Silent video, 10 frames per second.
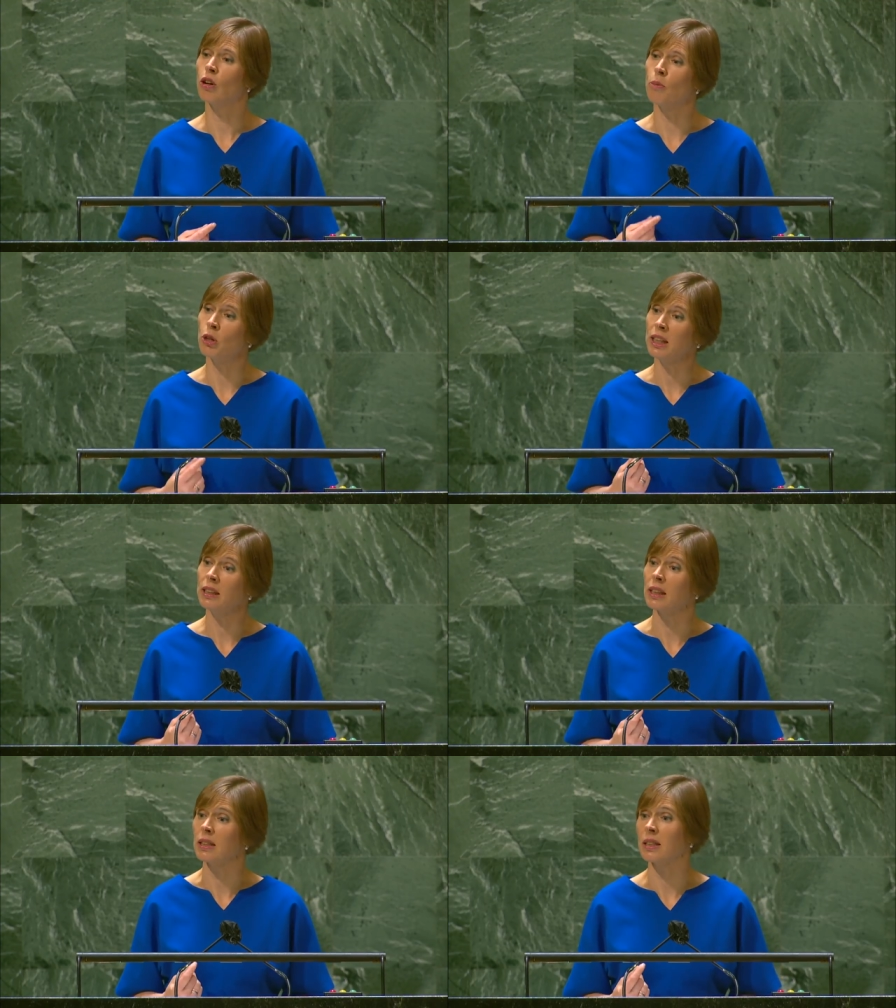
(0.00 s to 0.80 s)
common
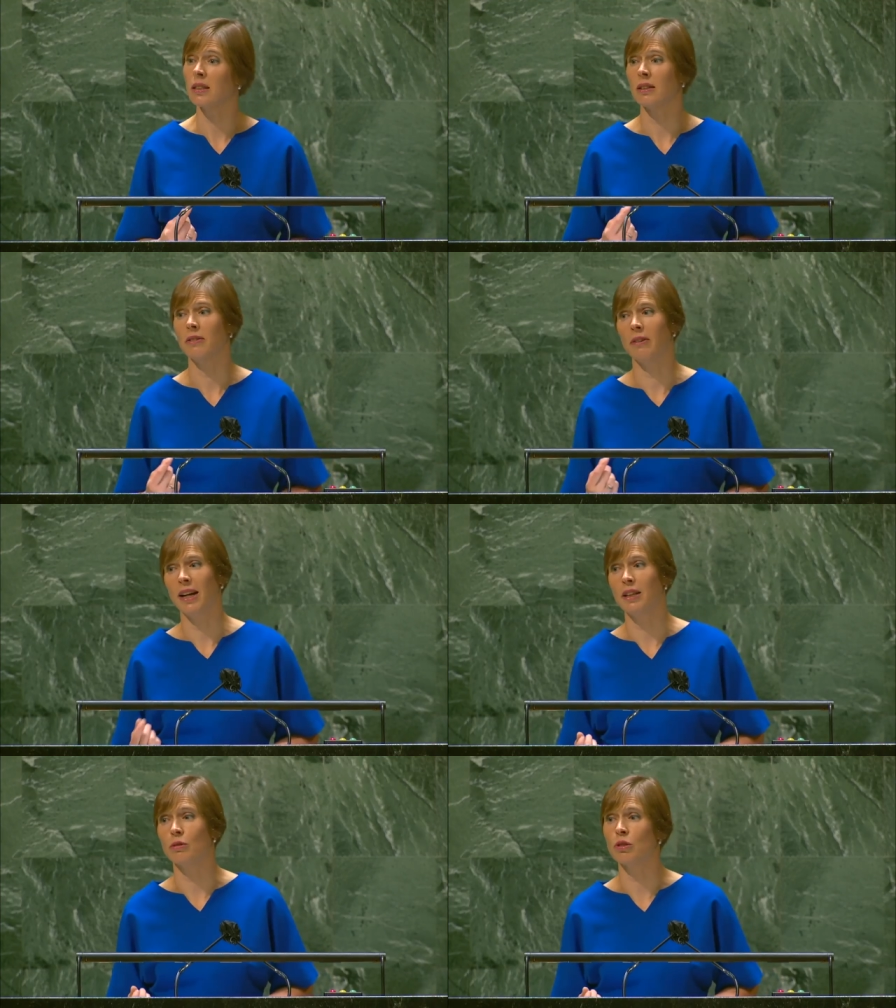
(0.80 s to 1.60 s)
interest,
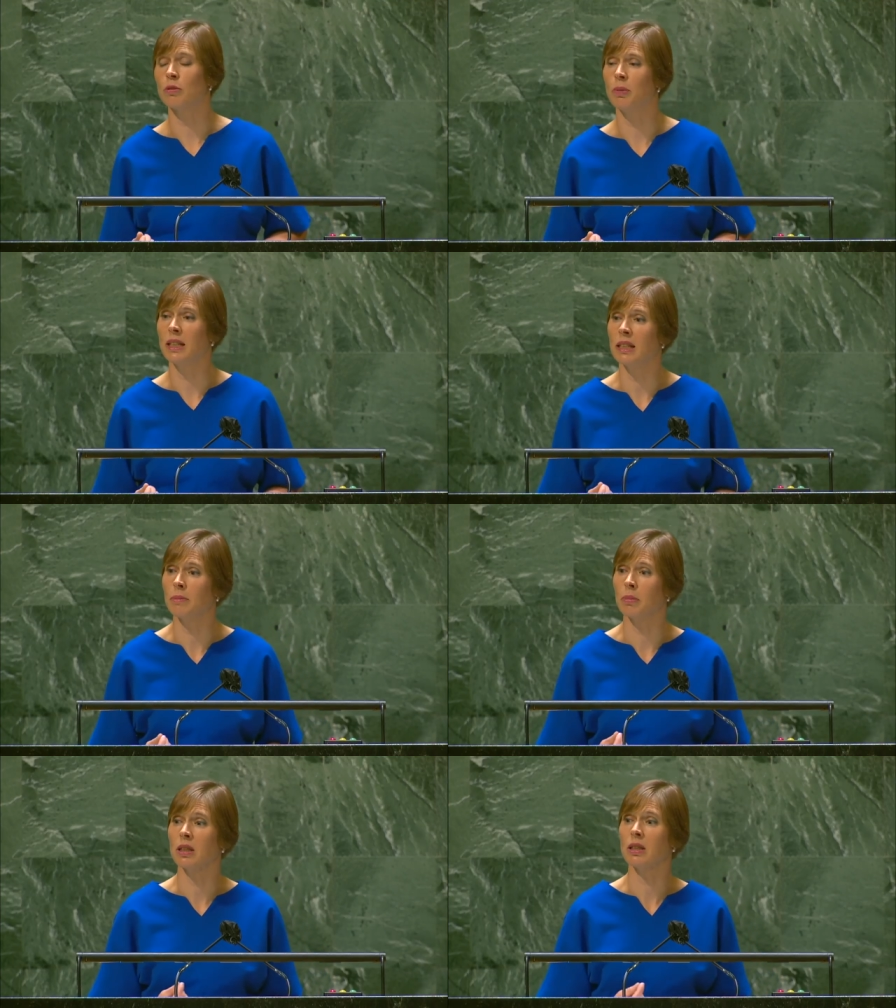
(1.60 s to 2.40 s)
values,
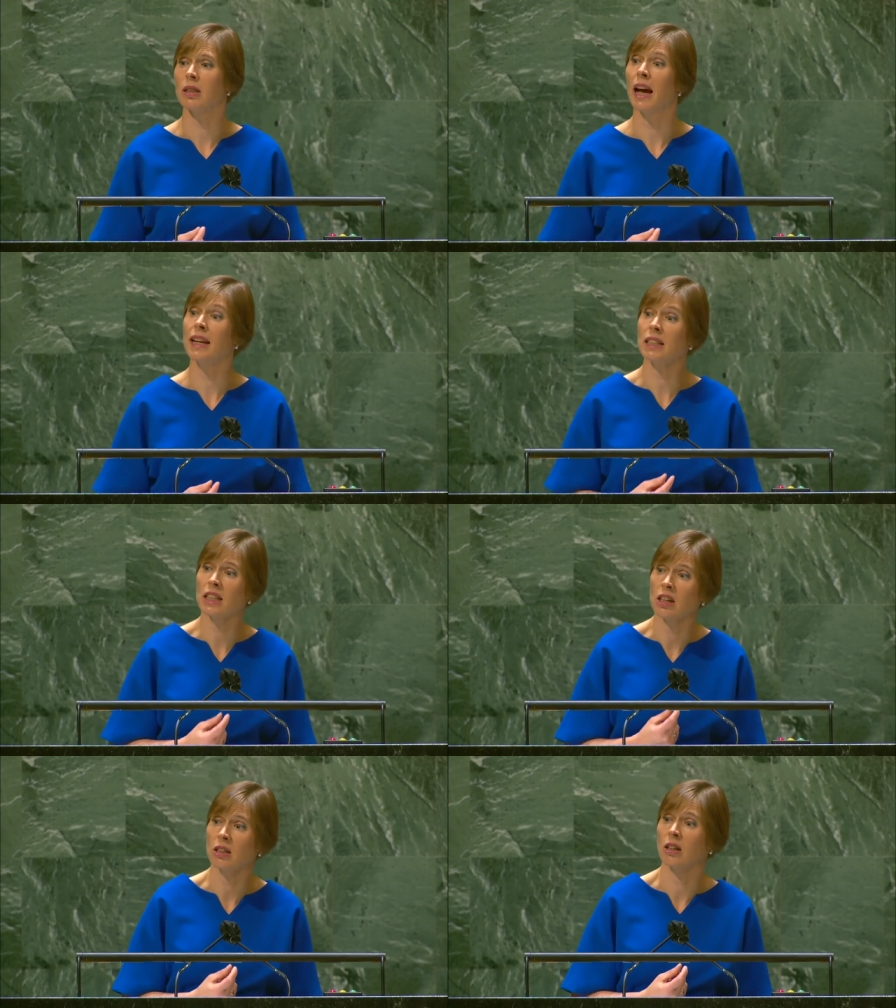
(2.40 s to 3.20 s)
principles, and
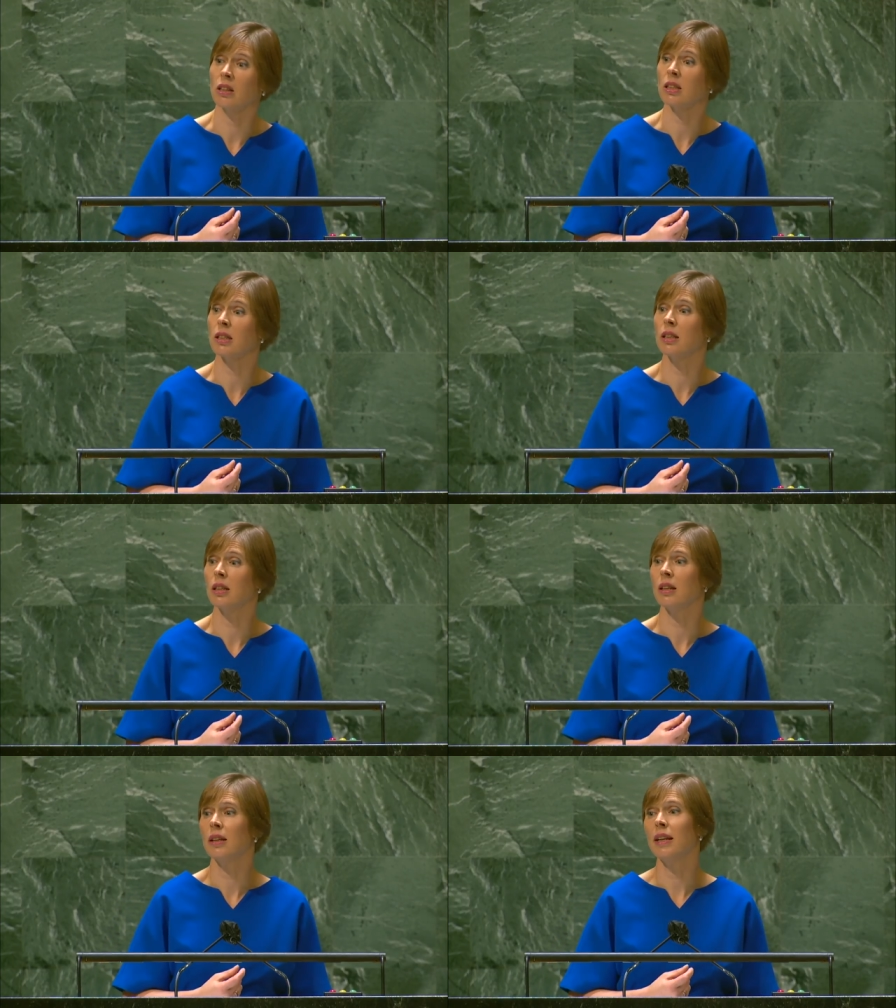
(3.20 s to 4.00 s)
standards
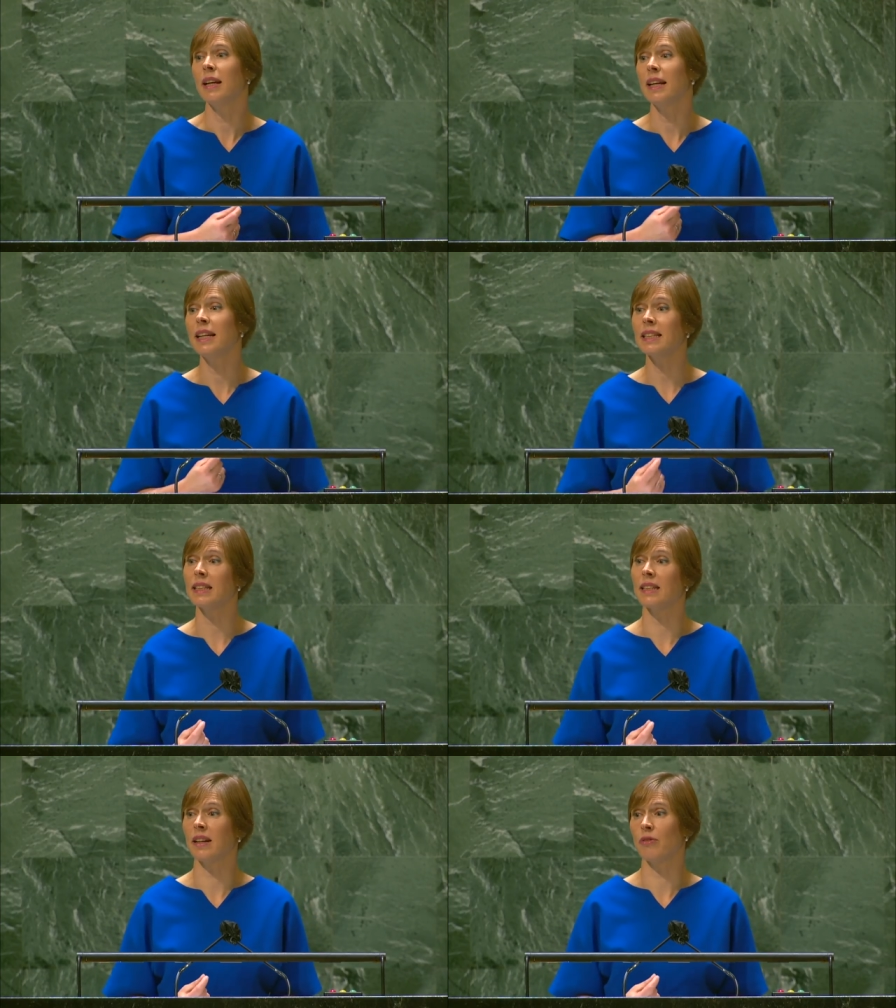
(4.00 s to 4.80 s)

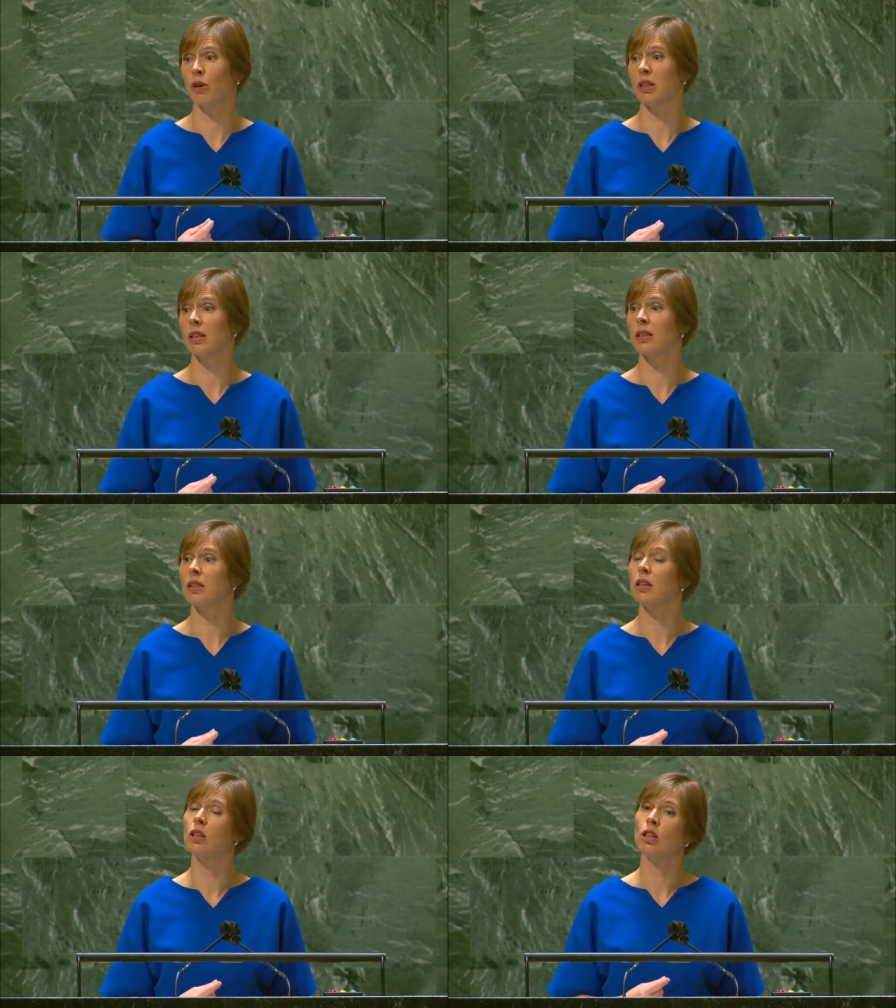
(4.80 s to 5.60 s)
necessary for us
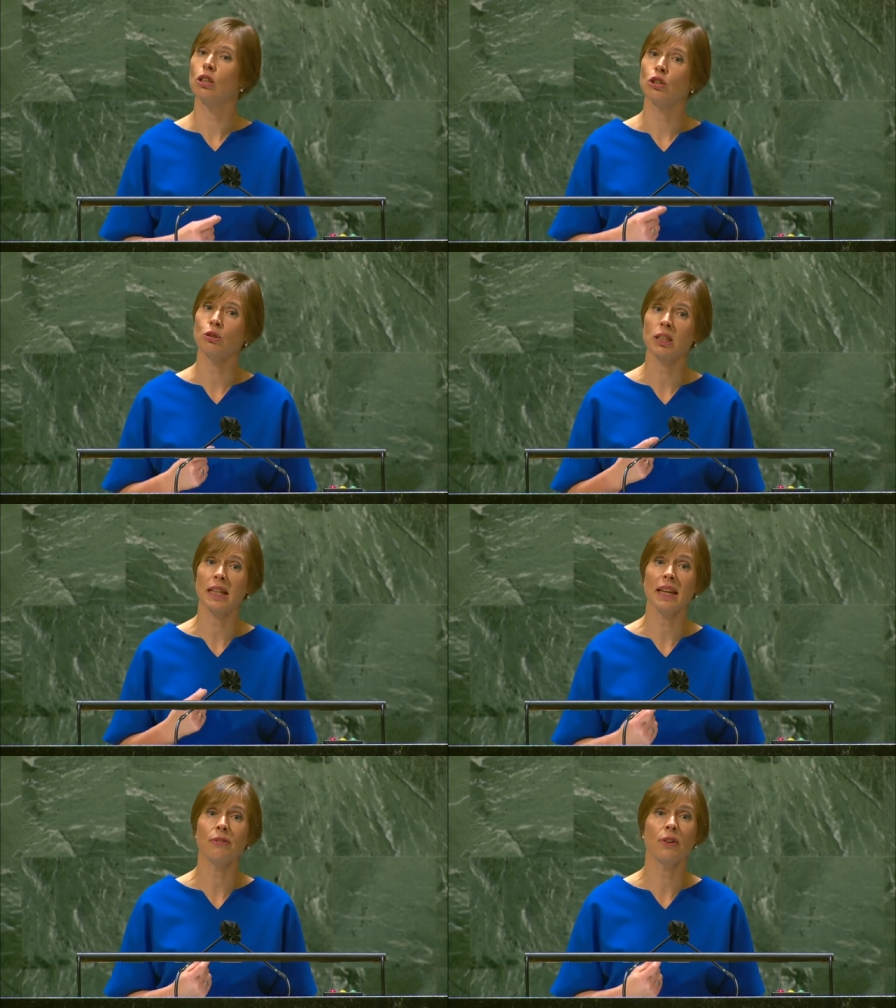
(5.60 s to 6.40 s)
to
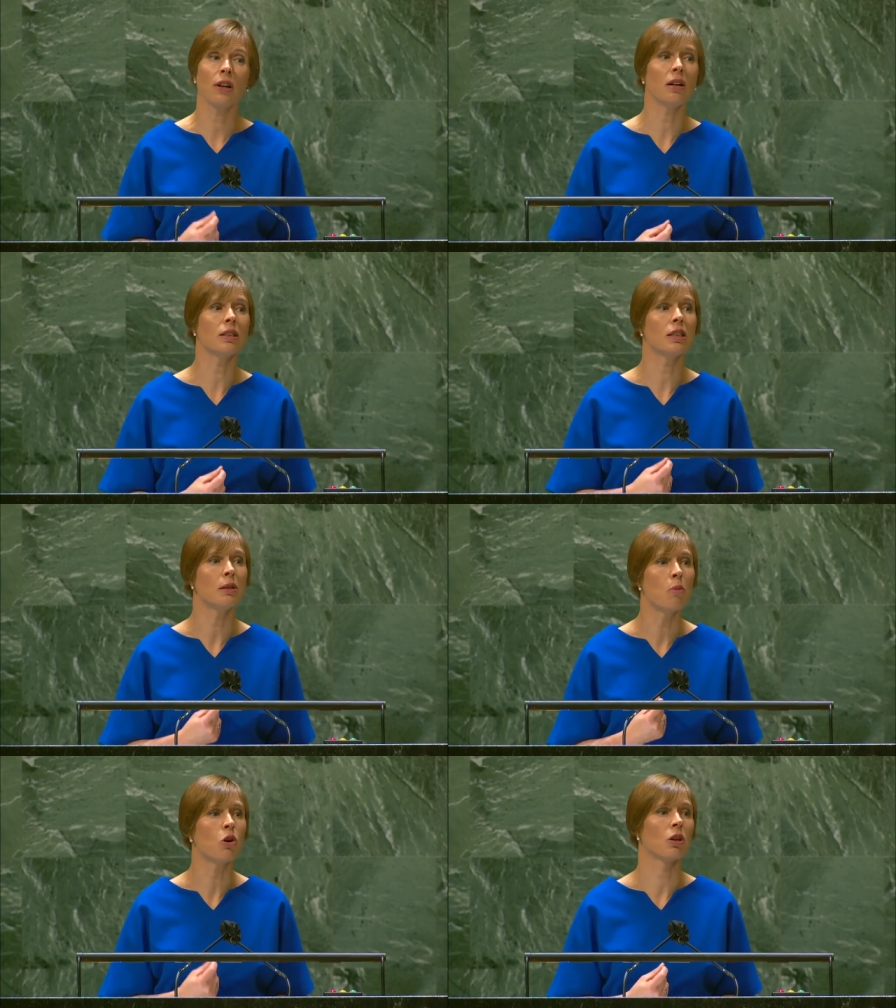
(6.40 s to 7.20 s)
safeguard
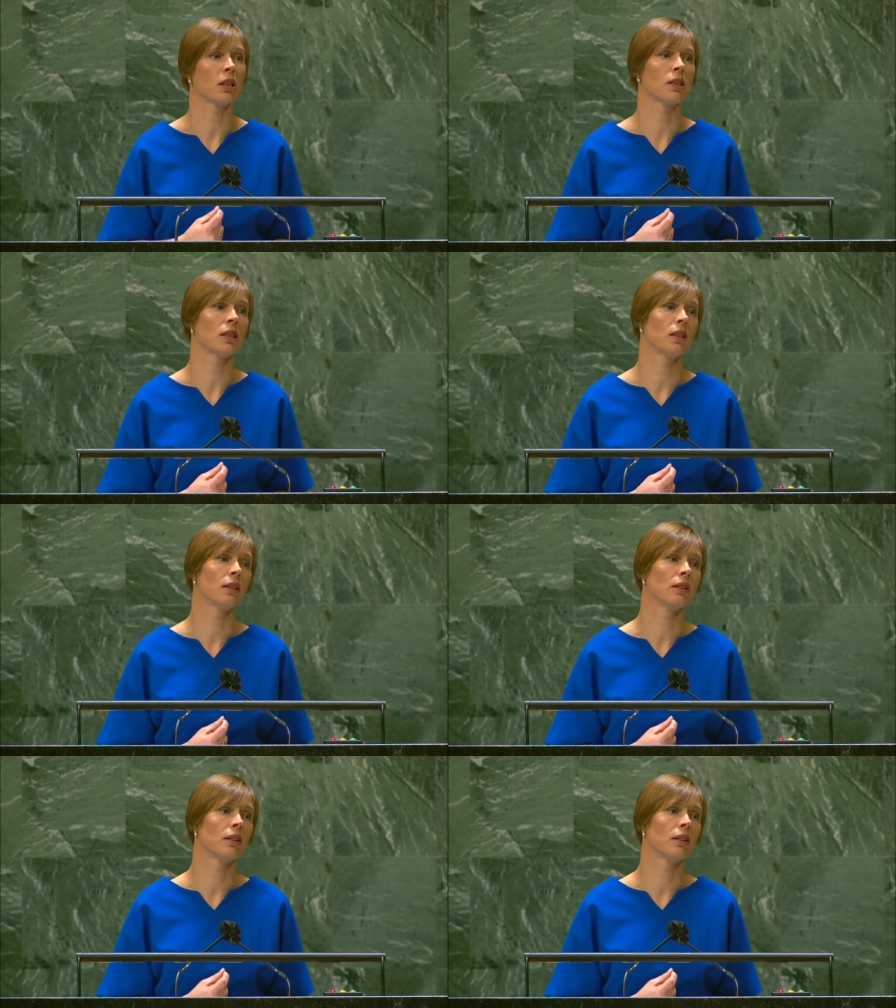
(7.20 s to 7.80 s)
democracy